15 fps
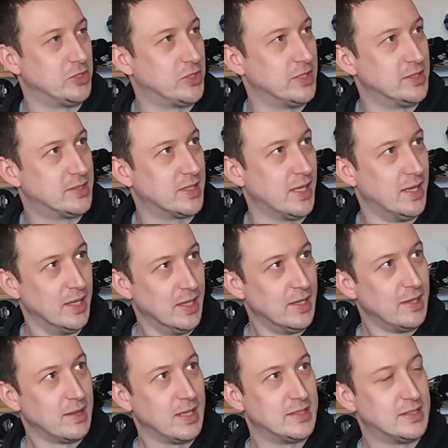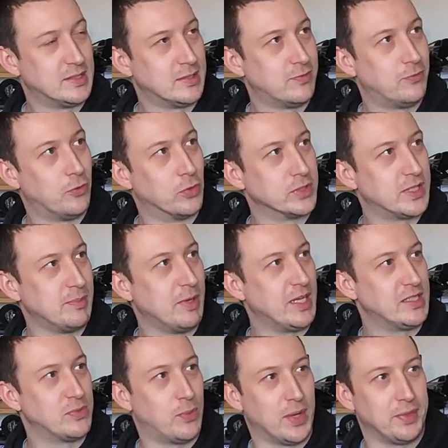which is uh, this is a forty
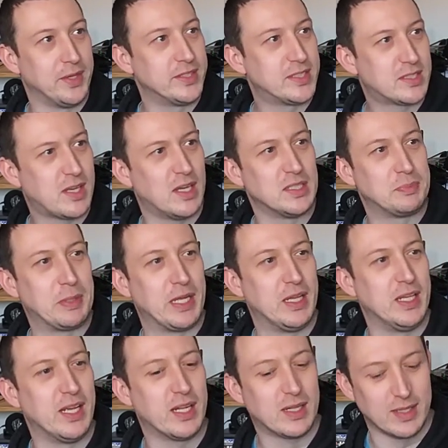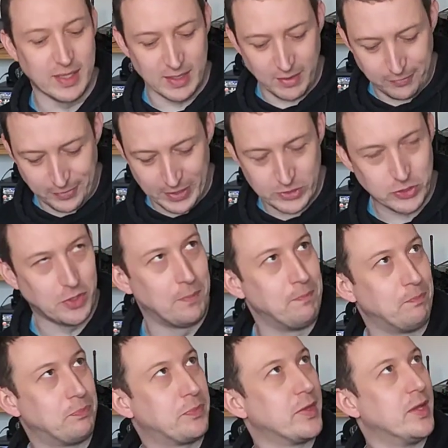meter one. This is going to be a little
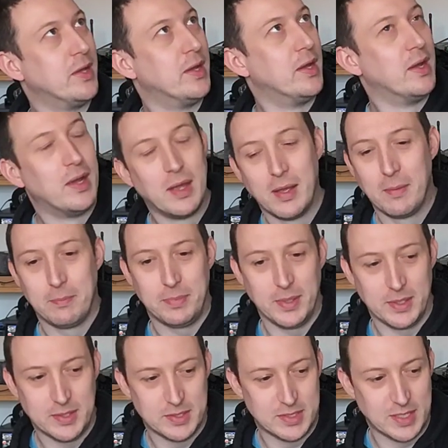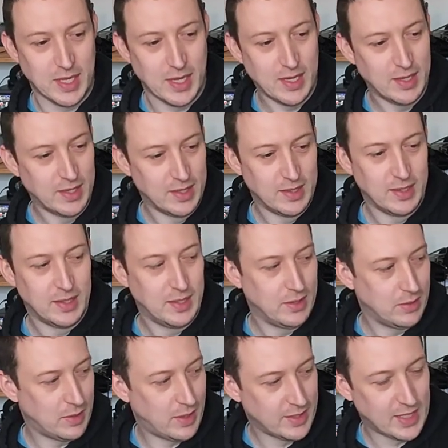inefficient, but uh,
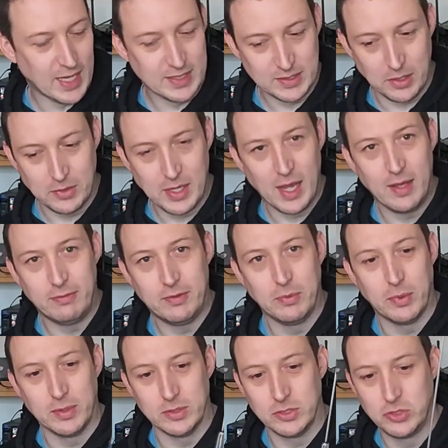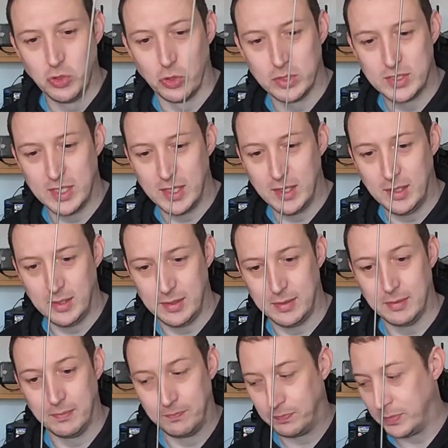I guess okay if you want shorter.
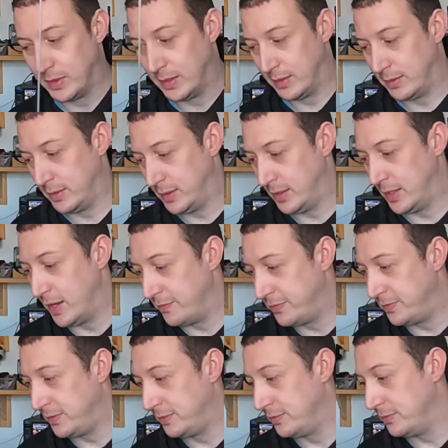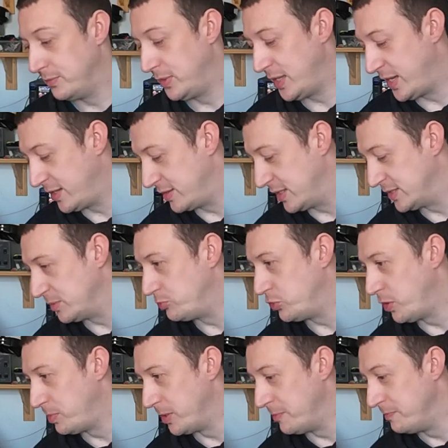You know, if length is a
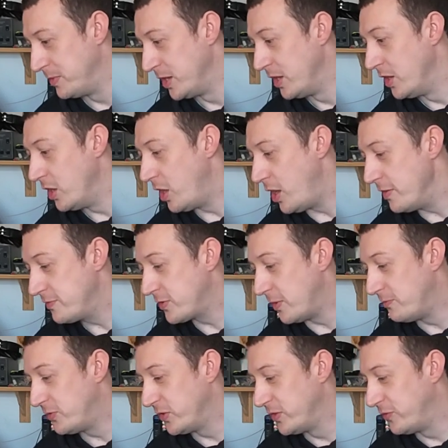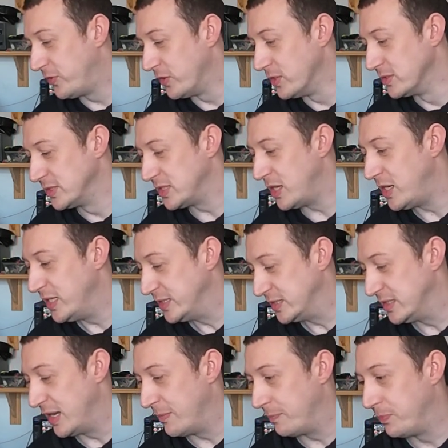problem, I've gone for the full
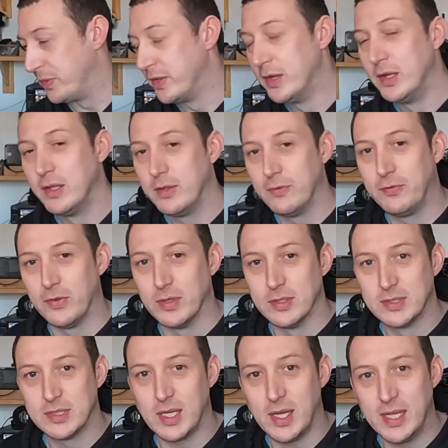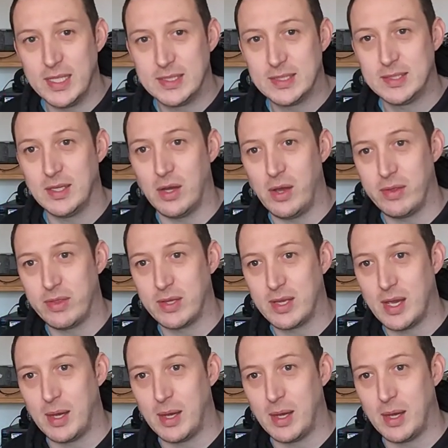size now the full size either